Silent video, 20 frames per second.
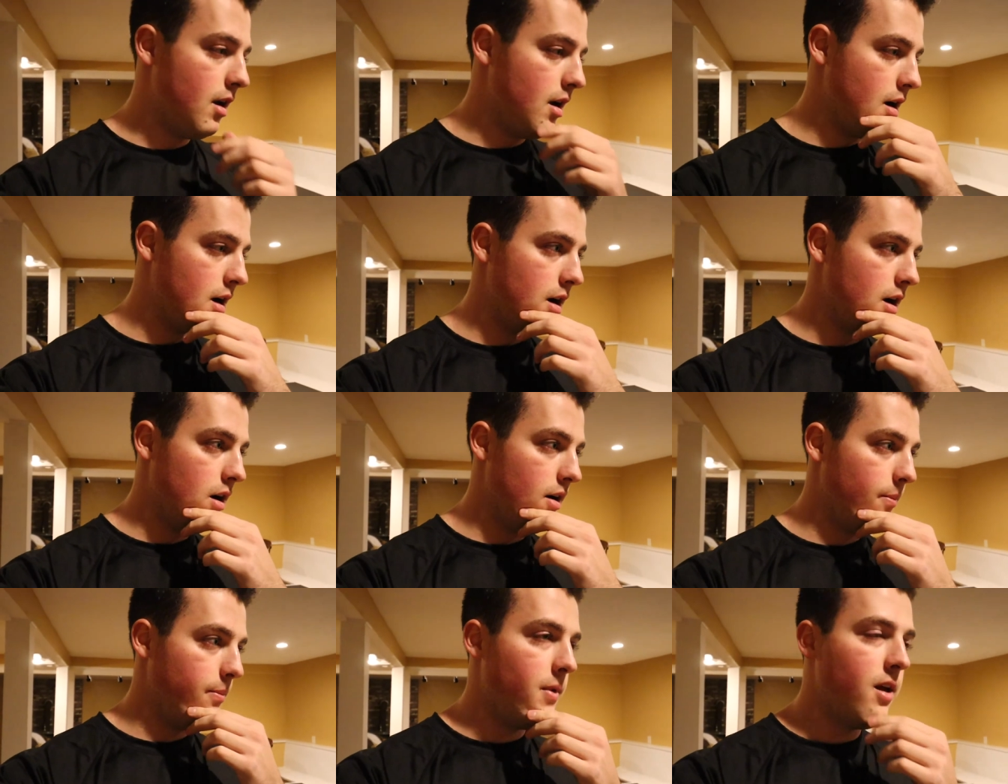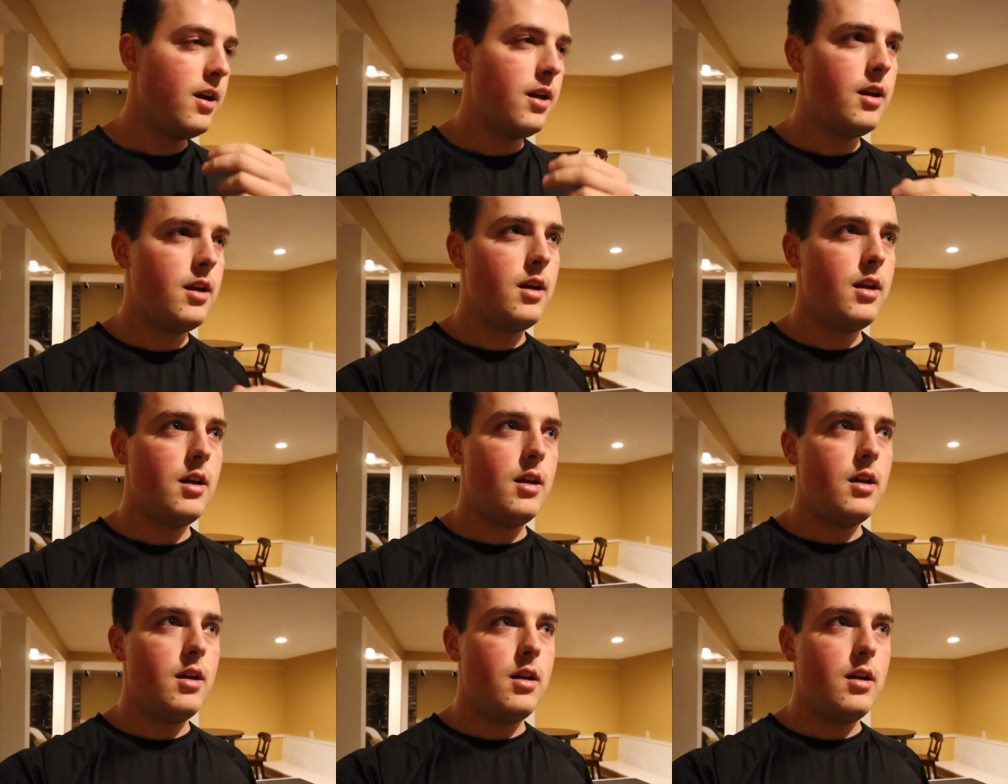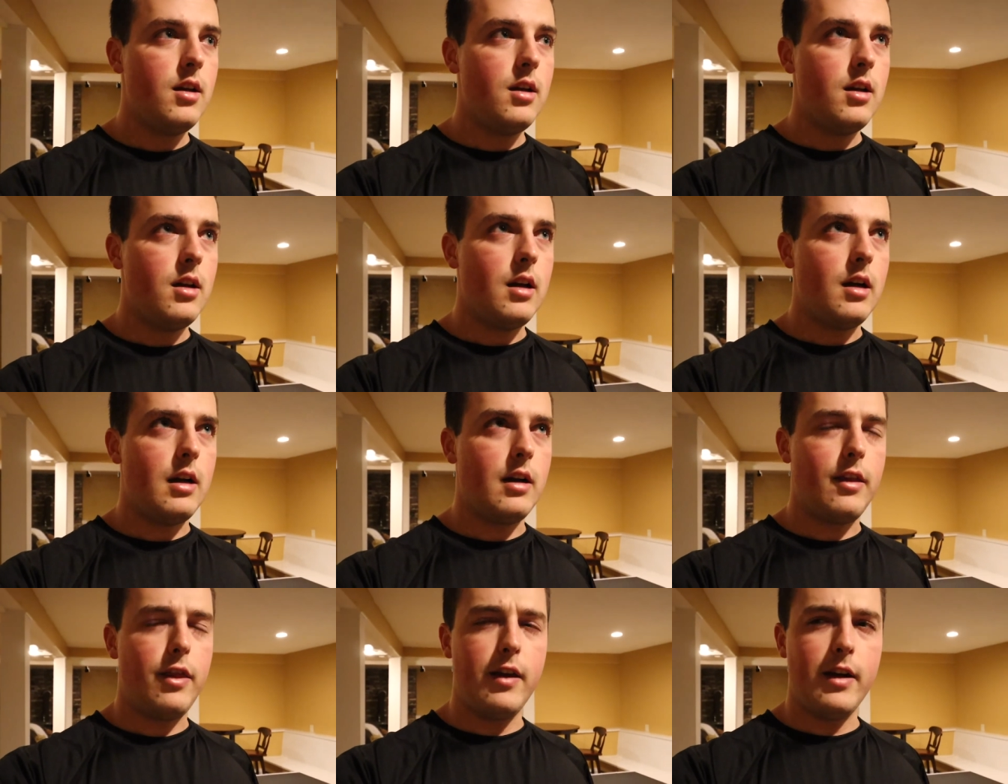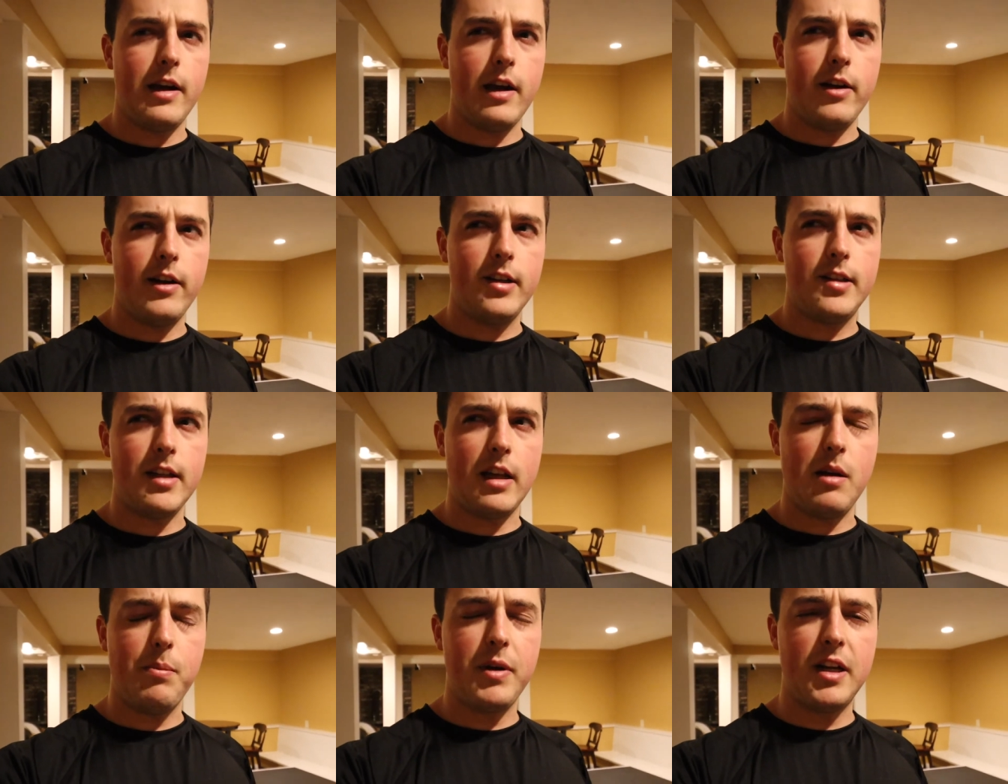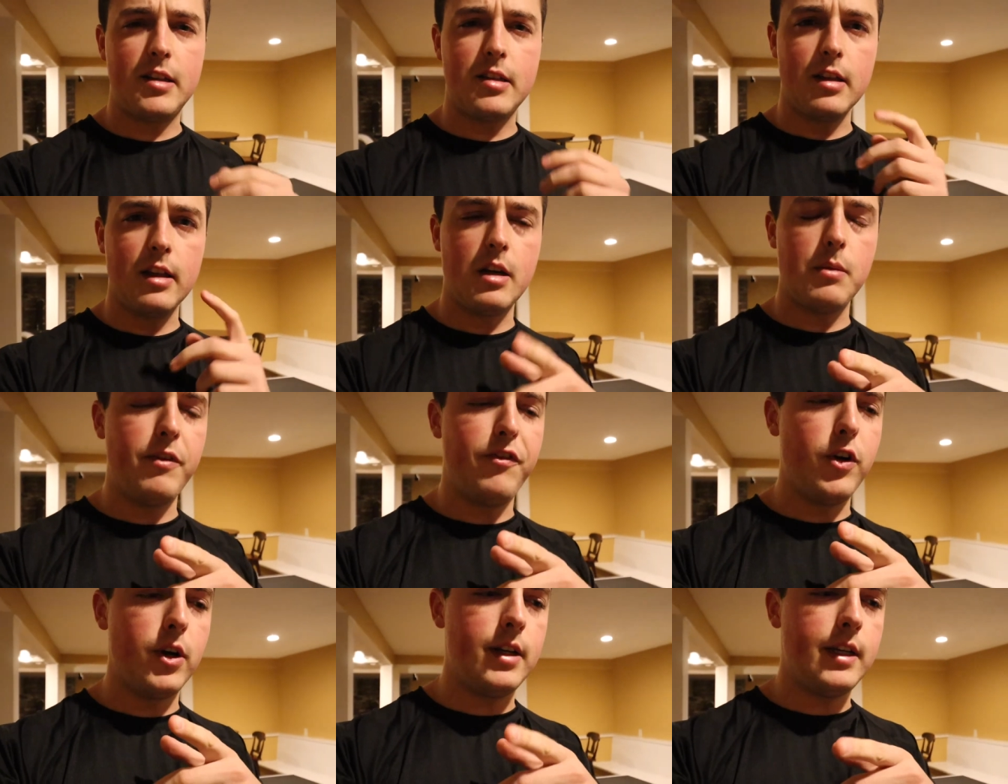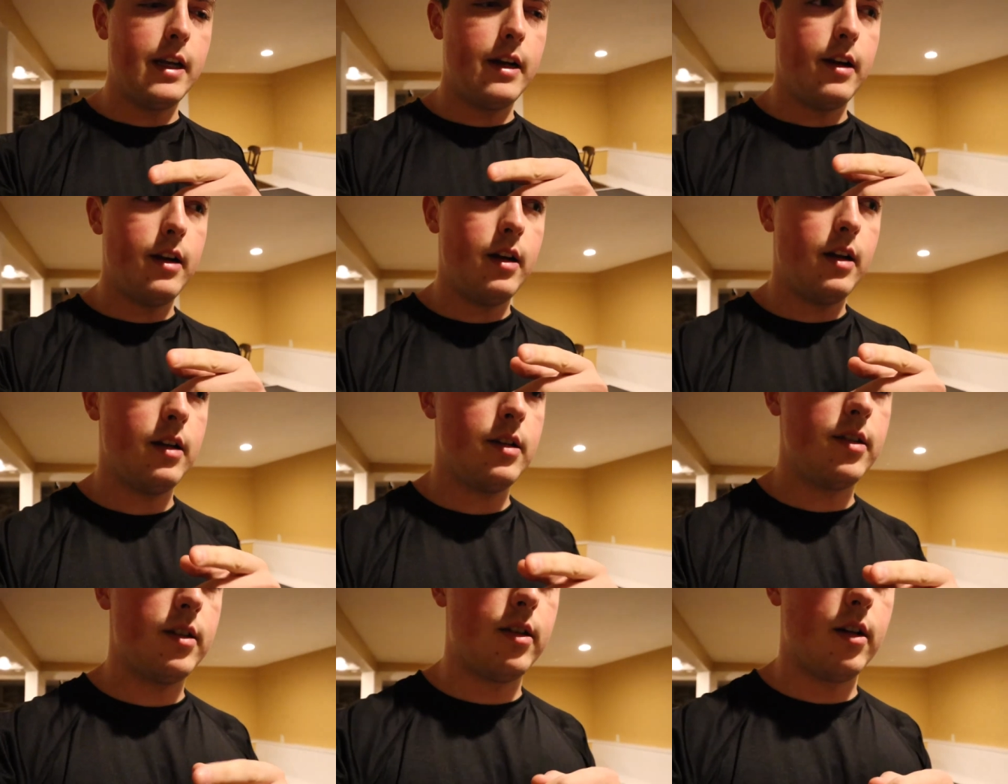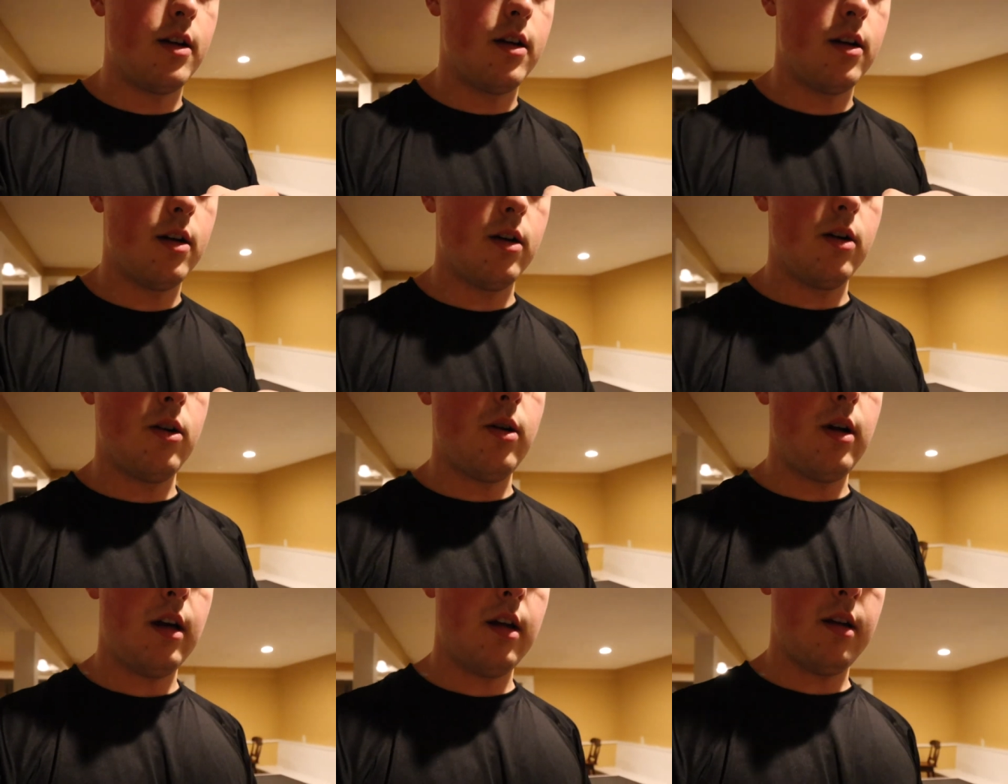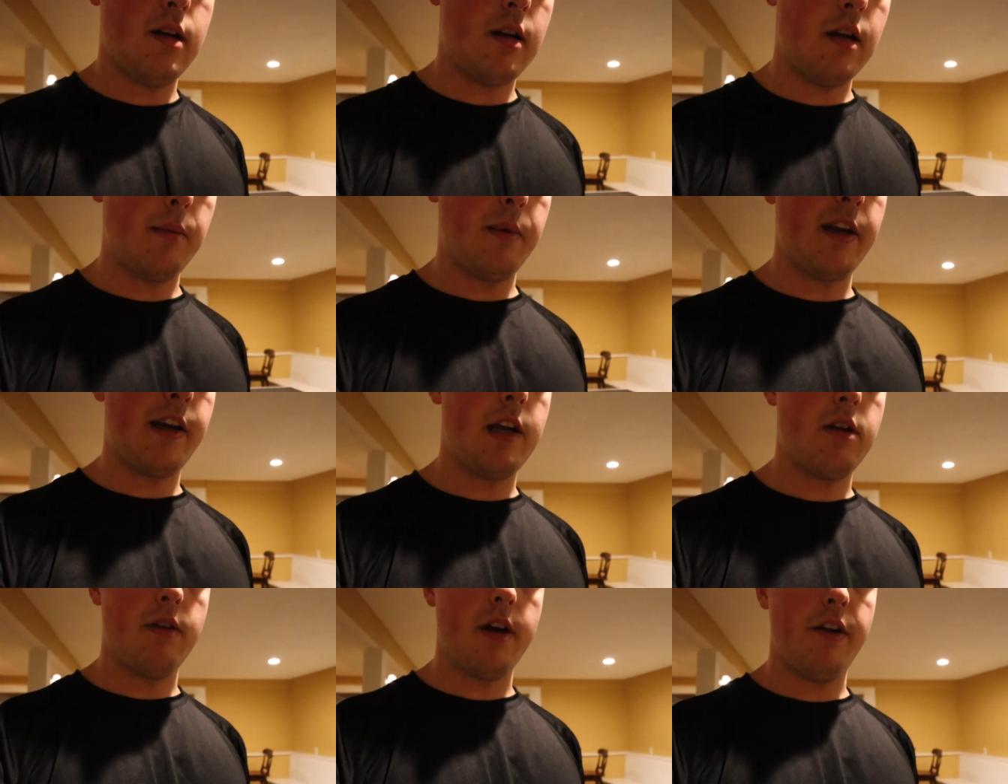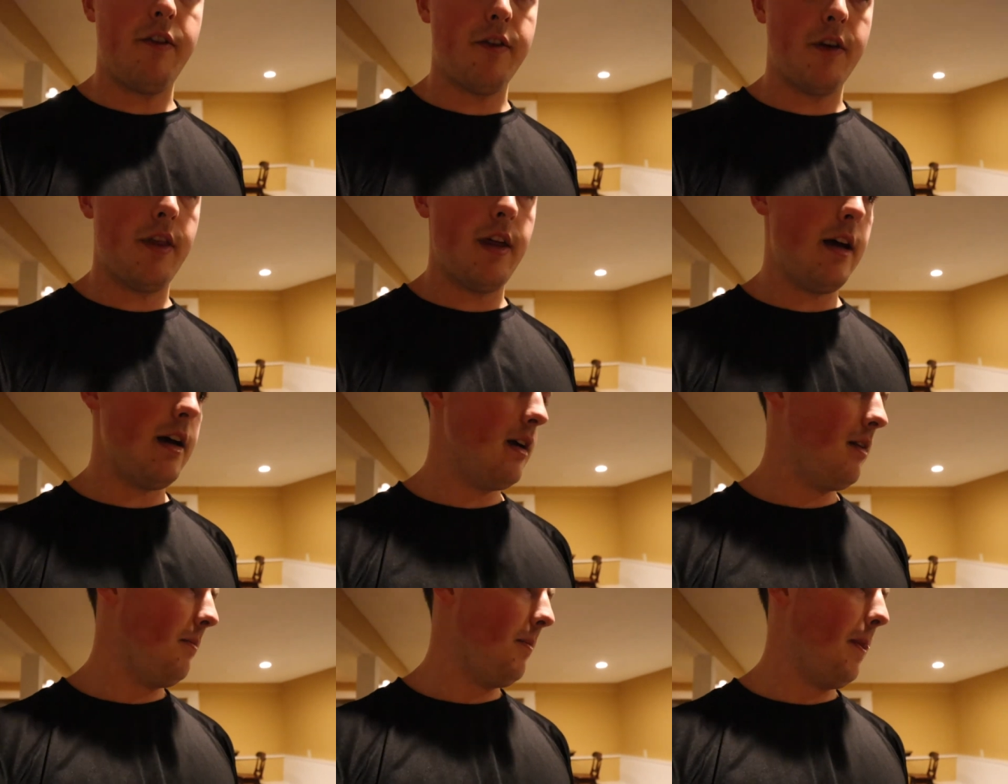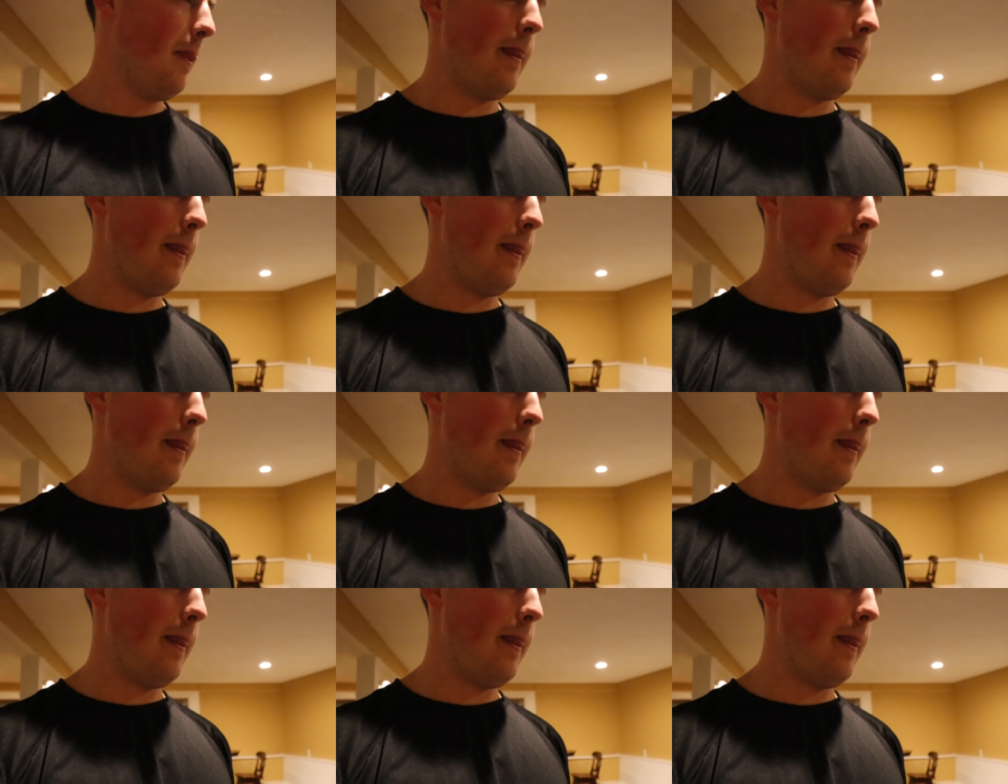I think I already said it, but it's a little before dinner, so I'm gonna get ready for that,